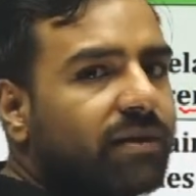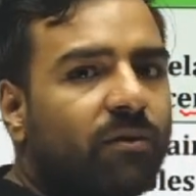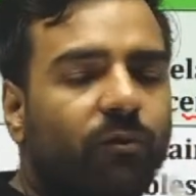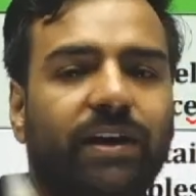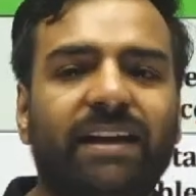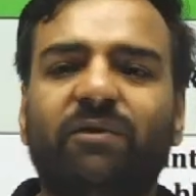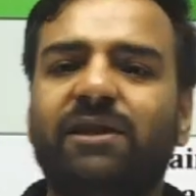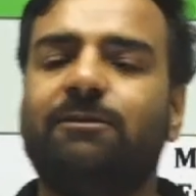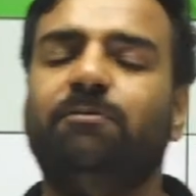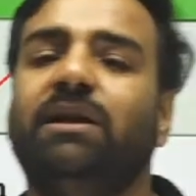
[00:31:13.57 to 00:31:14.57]
When we
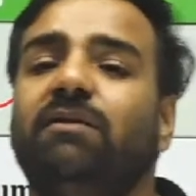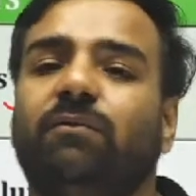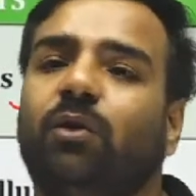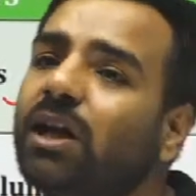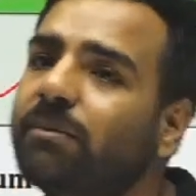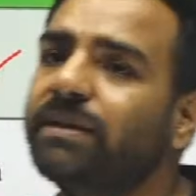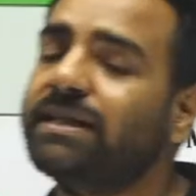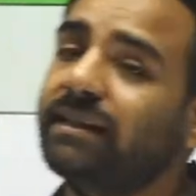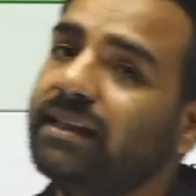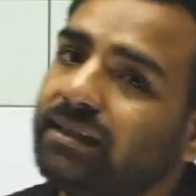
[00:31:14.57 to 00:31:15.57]
spin, what happens
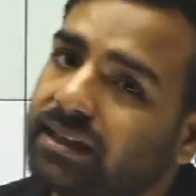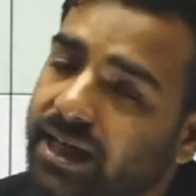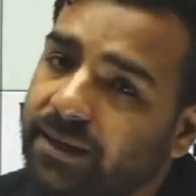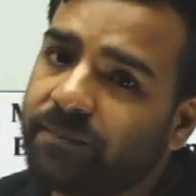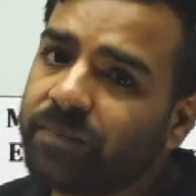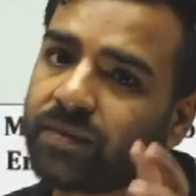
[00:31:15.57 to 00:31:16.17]
at that time?